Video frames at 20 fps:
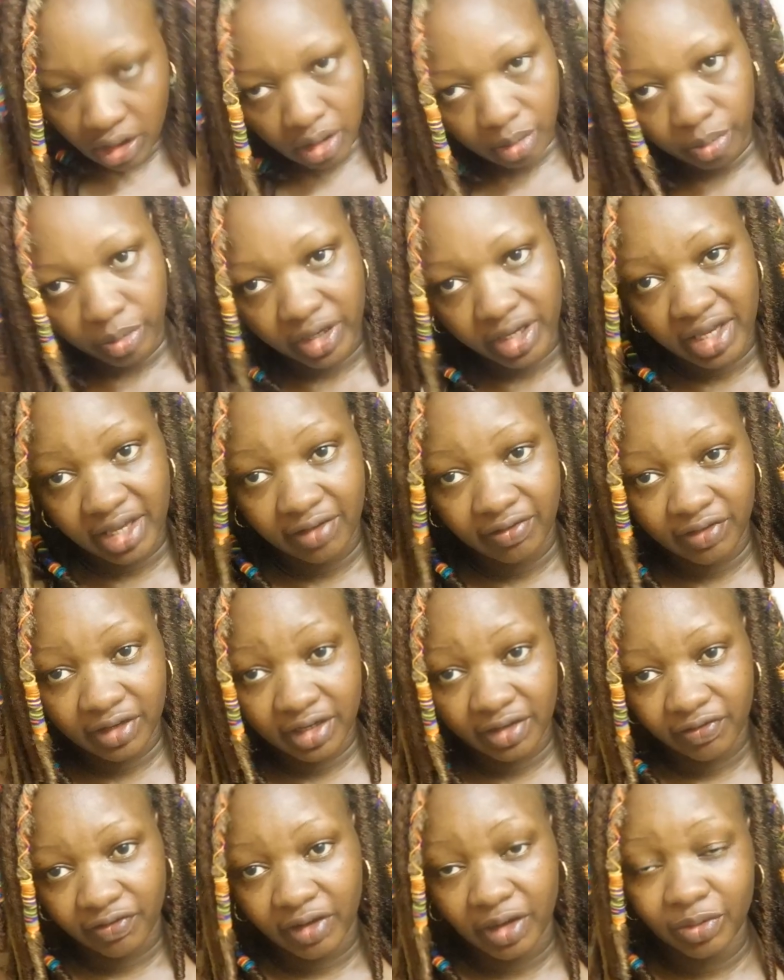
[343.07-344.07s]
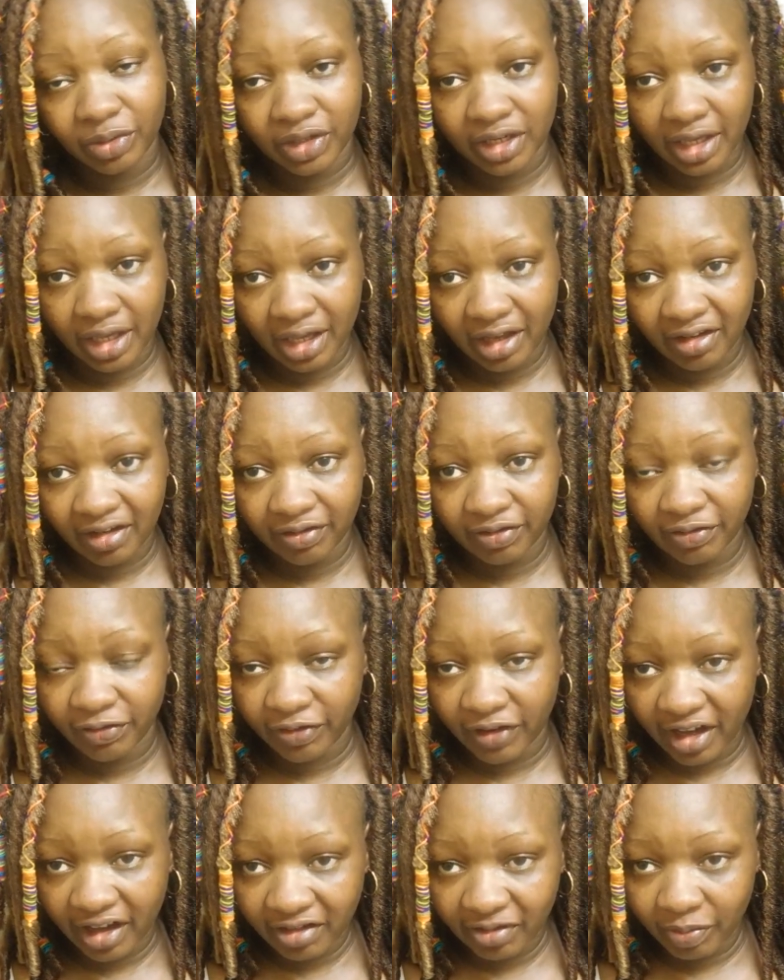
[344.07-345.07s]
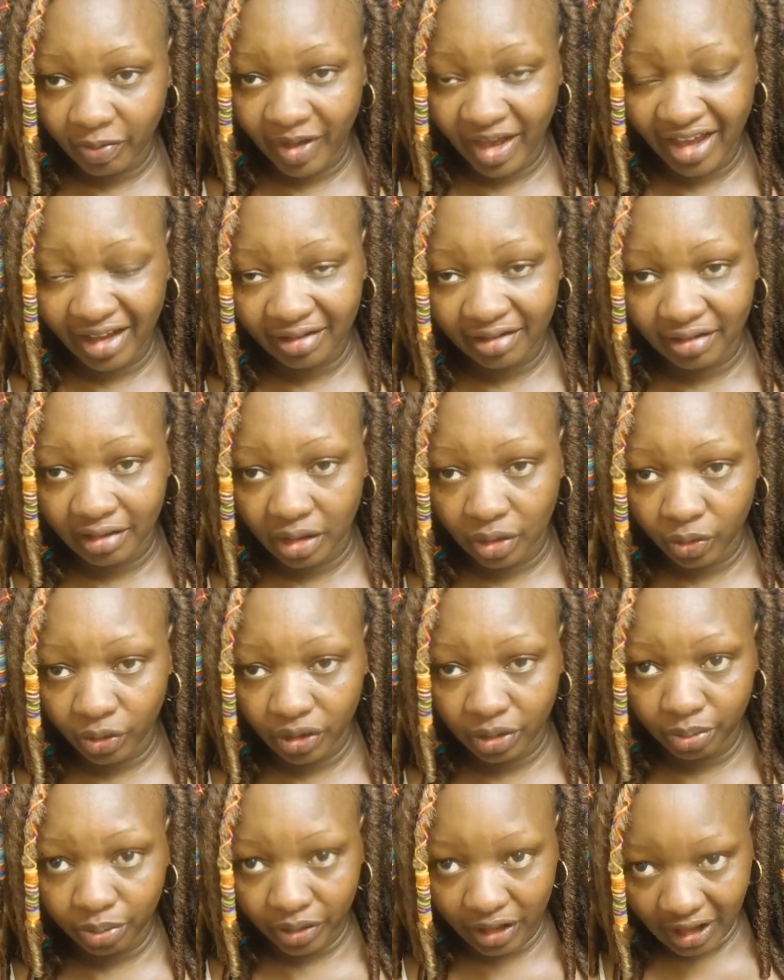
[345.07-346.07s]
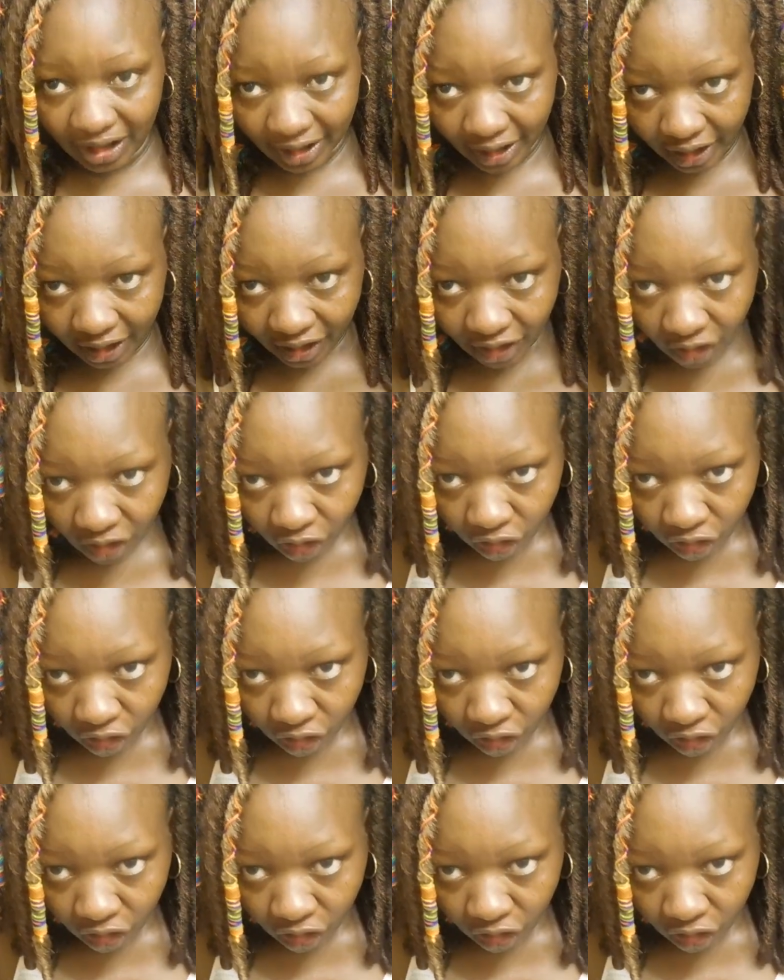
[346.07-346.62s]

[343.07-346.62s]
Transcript: But even if I would have had 5 packs, it would have been like